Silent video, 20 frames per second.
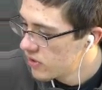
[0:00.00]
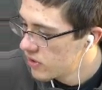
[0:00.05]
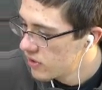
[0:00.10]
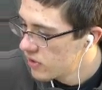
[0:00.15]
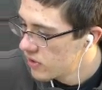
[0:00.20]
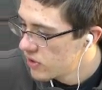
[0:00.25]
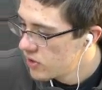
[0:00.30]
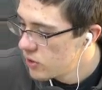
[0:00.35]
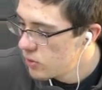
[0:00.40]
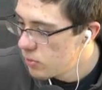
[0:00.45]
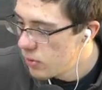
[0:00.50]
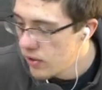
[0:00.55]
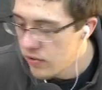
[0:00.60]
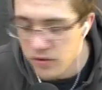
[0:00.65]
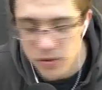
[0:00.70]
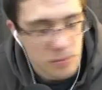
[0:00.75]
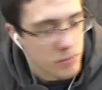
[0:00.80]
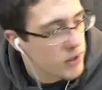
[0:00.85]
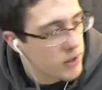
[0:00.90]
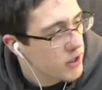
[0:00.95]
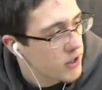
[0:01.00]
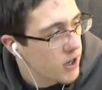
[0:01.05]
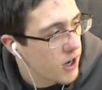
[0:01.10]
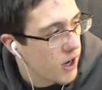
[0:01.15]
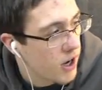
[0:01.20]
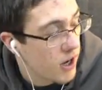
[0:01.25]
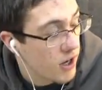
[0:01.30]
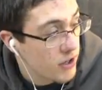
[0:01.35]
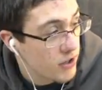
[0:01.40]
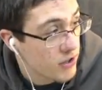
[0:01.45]
You may have to make a
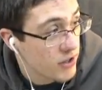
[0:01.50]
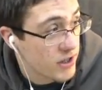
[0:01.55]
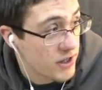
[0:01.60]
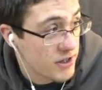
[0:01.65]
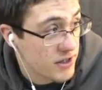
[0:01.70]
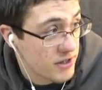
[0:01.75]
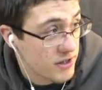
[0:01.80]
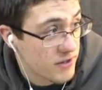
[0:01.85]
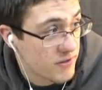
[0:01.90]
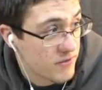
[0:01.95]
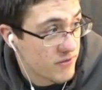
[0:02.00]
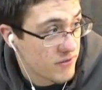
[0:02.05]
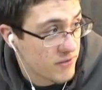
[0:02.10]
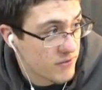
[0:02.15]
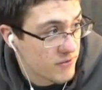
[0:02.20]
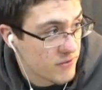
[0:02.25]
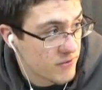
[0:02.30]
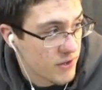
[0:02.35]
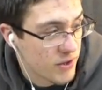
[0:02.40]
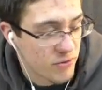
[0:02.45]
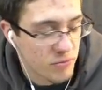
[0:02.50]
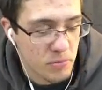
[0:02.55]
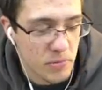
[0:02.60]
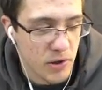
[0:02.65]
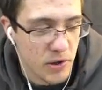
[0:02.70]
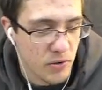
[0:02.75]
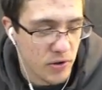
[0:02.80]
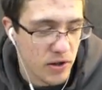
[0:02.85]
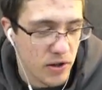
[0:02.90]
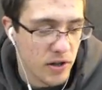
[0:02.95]
highlight of me
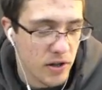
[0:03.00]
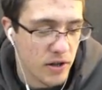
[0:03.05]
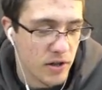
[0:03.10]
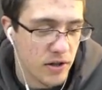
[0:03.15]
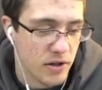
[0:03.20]
reading it.